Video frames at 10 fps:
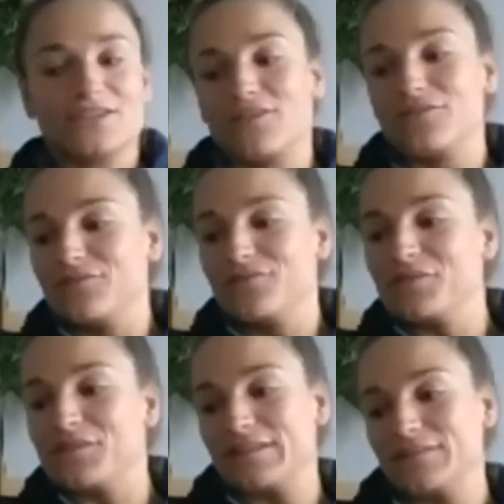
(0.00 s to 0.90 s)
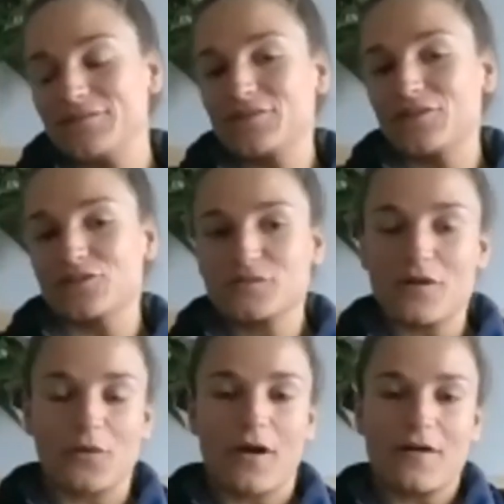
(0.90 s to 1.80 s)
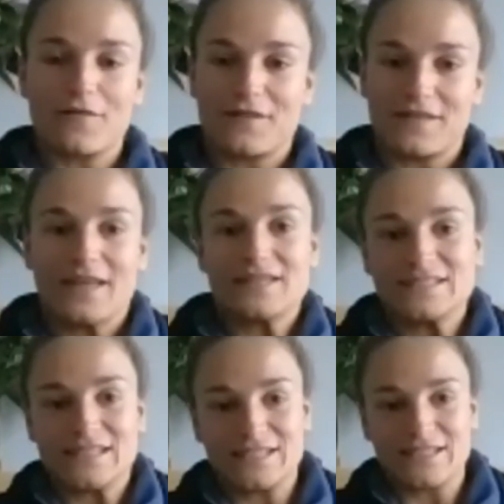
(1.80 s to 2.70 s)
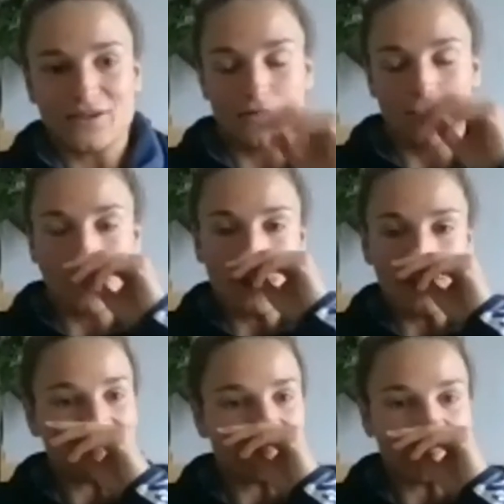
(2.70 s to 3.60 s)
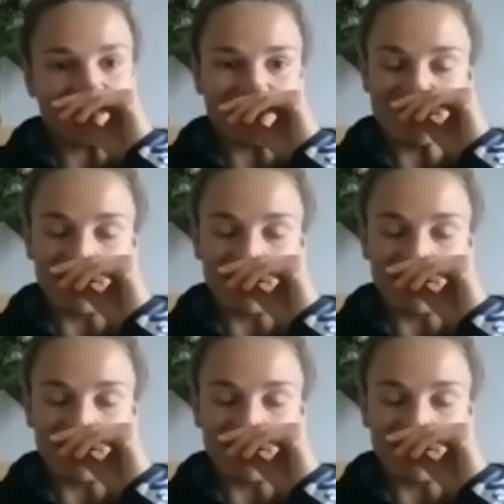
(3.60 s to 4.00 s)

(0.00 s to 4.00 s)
so we've got tomorrow off and then testing on Monday then.